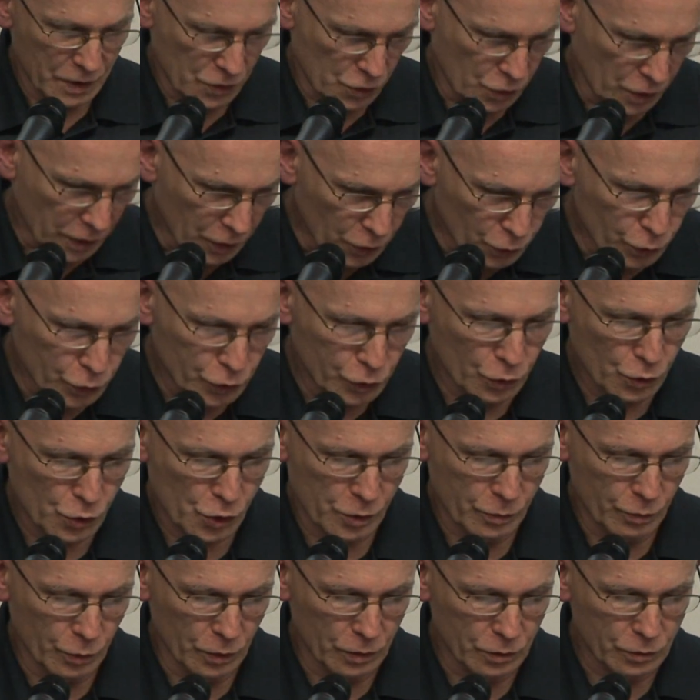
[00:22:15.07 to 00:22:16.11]

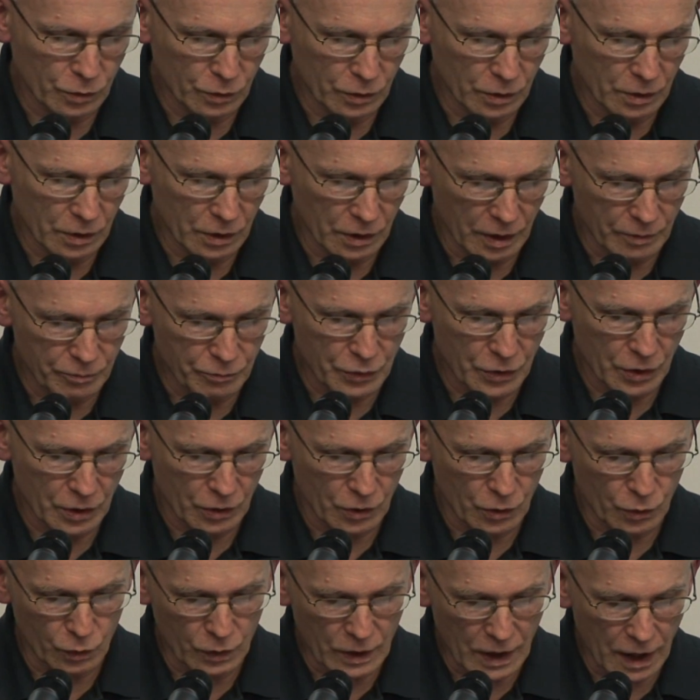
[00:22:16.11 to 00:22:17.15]
irreducible to the
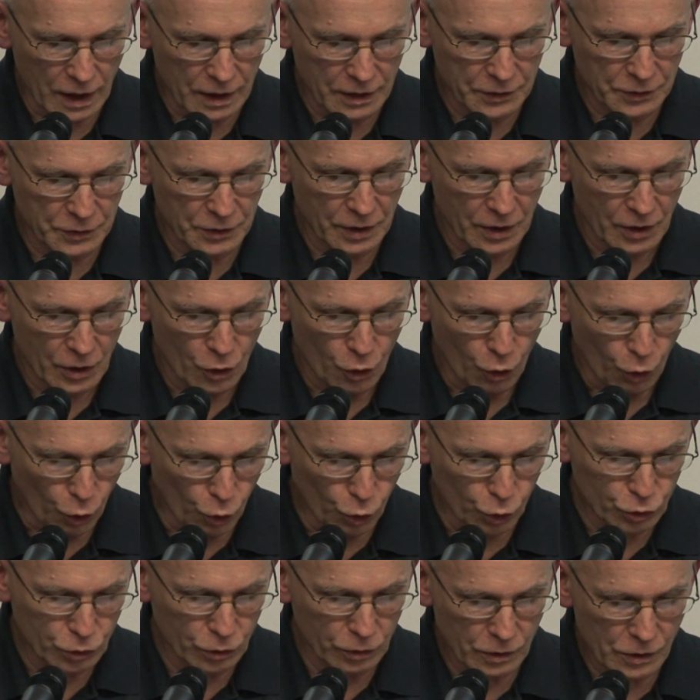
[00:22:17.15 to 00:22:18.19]
empirical reality
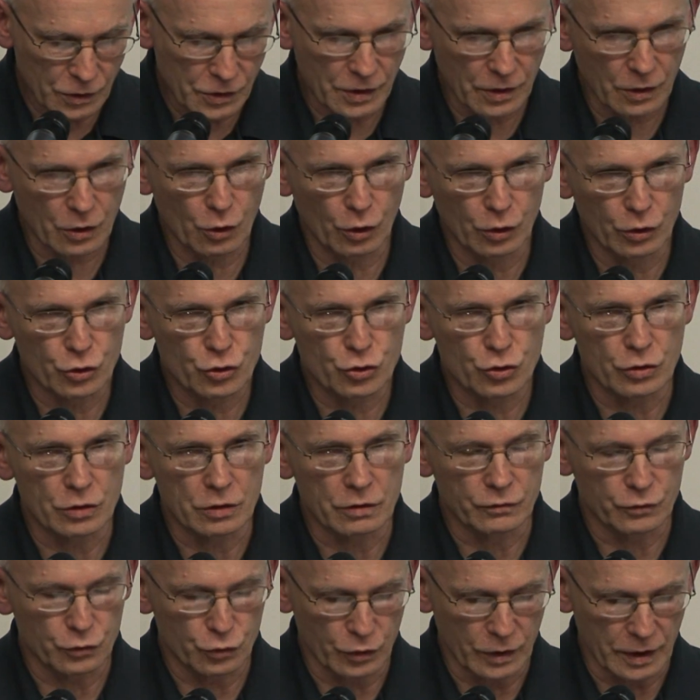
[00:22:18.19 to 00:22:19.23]
or to the psychology
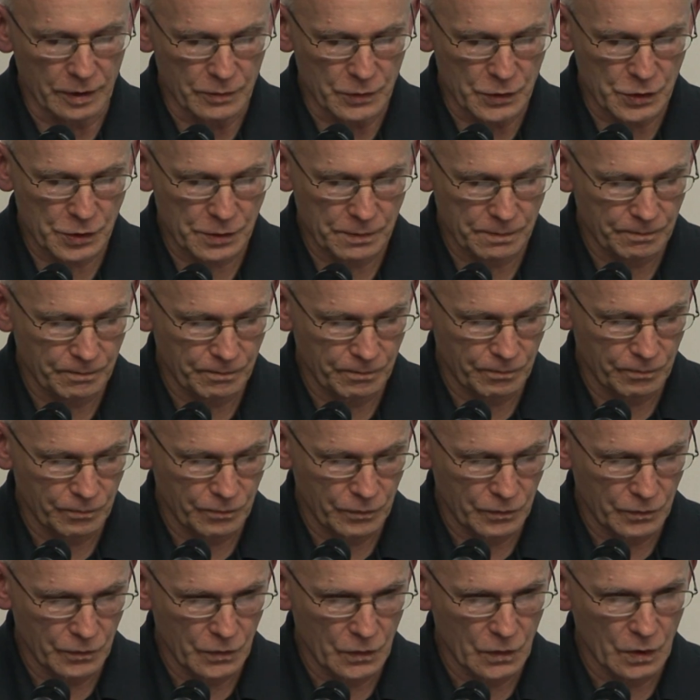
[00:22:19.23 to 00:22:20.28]
of dreams,
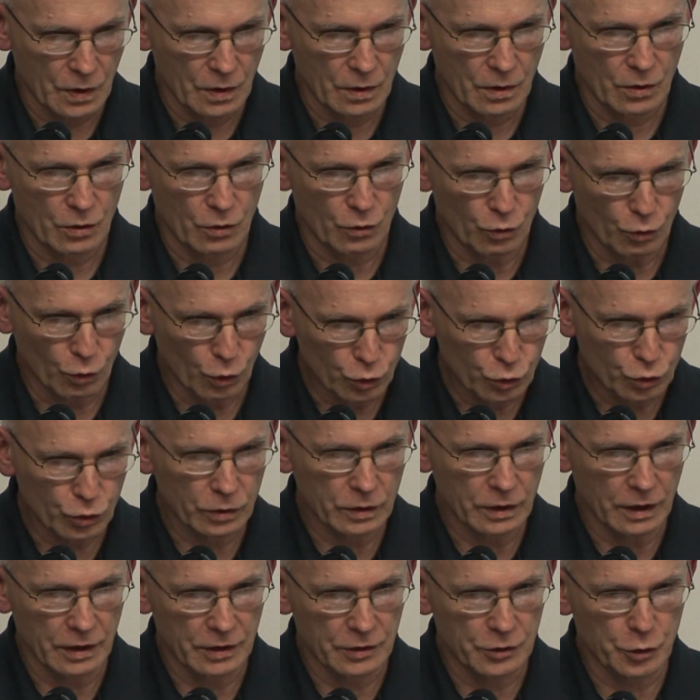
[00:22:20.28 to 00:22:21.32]
or to
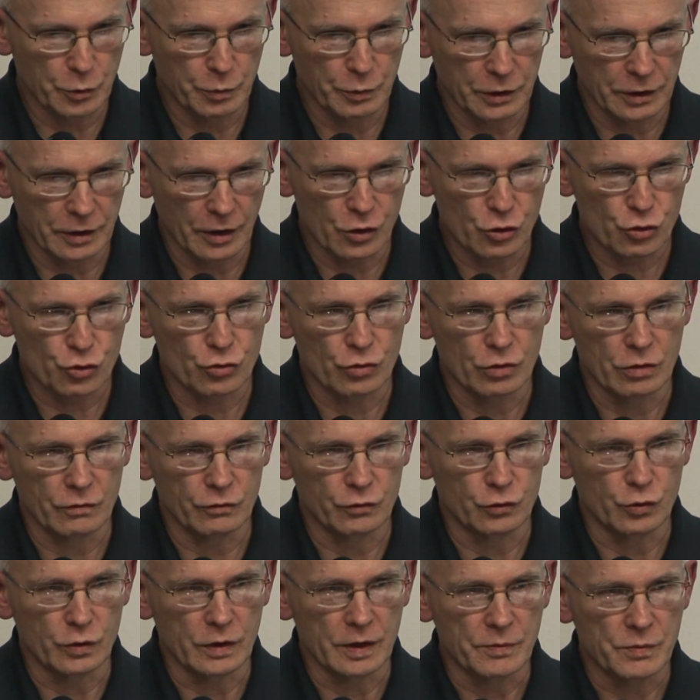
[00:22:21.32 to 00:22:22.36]
the interpretation of
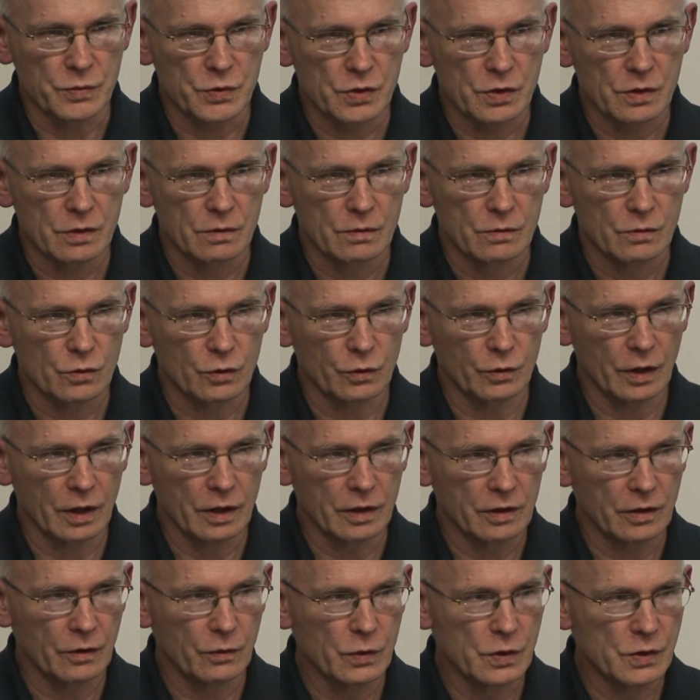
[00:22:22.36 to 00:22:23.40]
dreams.
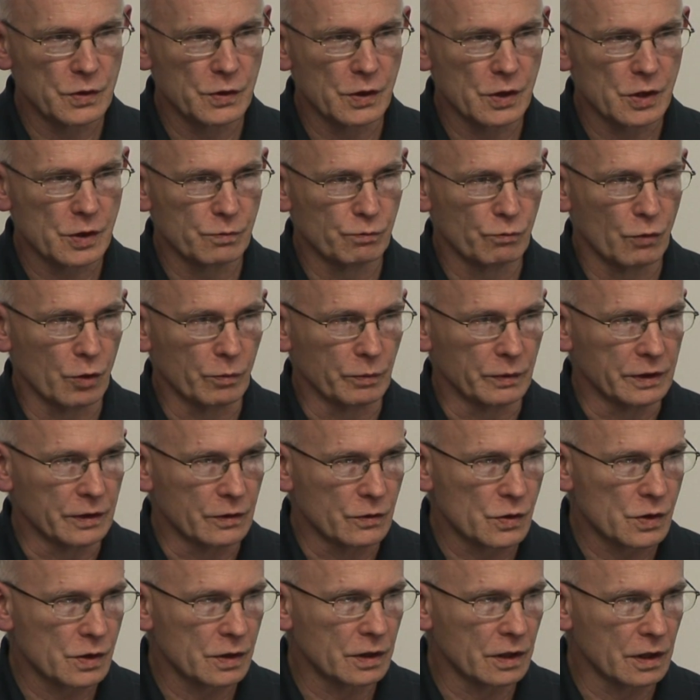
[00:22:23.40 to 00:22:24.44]
There is this moment, there
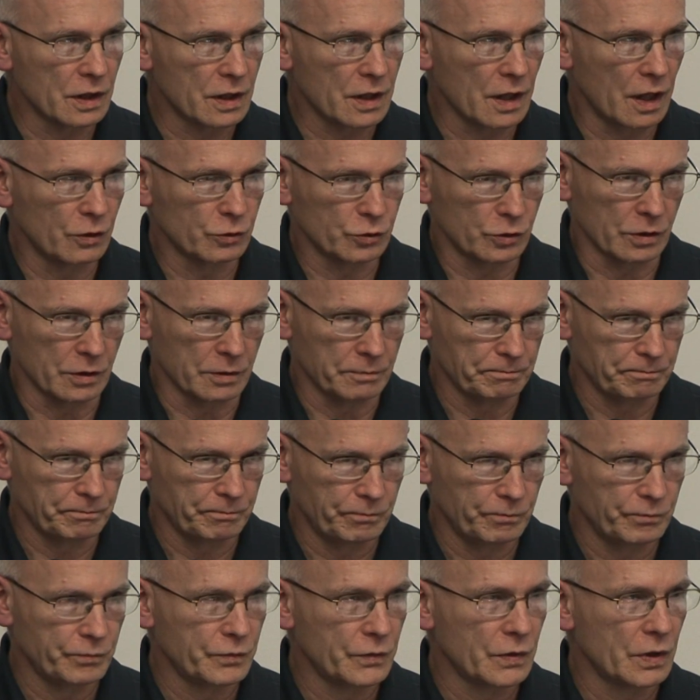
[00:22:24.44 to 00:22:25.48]
is an encounter
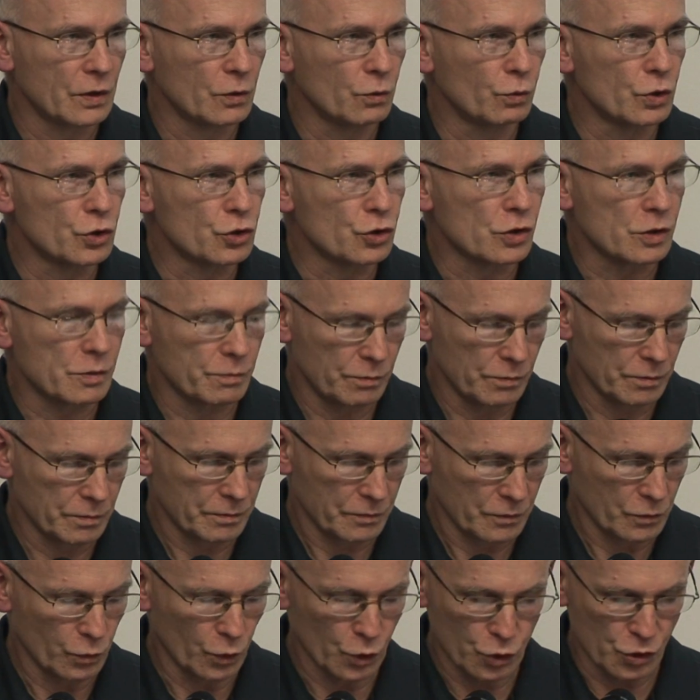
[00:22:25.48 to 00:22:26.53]
which
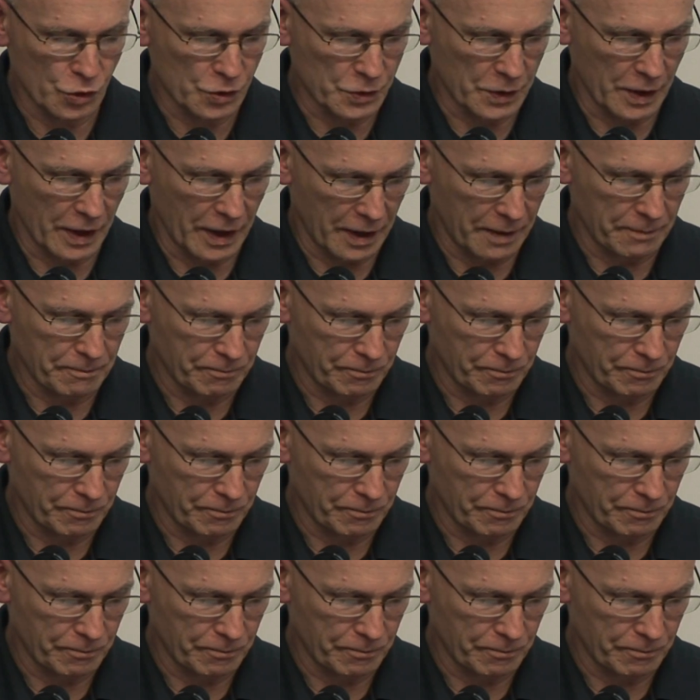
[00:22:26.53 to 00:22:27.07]
is there.